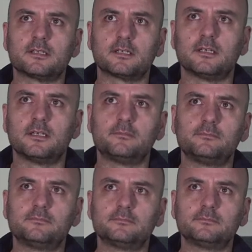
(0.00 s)
like a
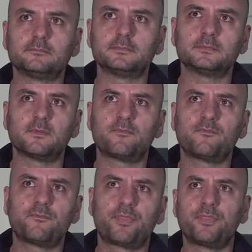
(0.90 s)
mm,
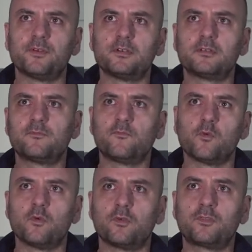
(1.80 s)
third,
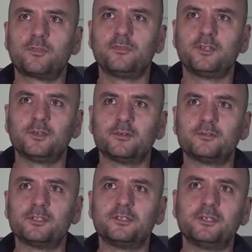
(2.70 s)
fourth, you know,
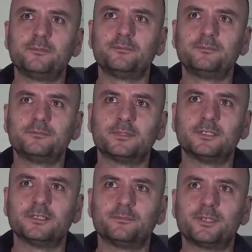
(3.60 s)
degree
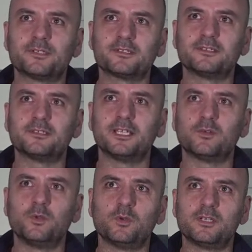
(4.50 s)
uh, person. Like
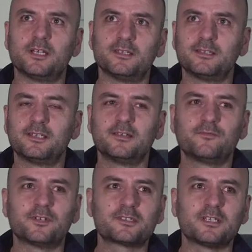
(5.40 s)
we were not
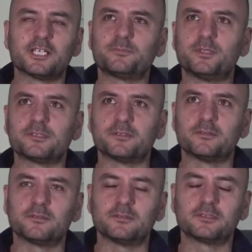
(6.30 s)
first class person
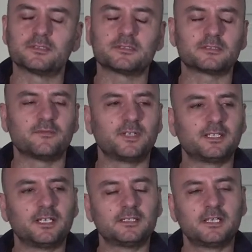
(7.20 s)
or stuff like
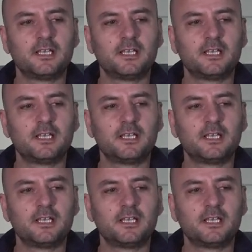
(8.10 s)
that.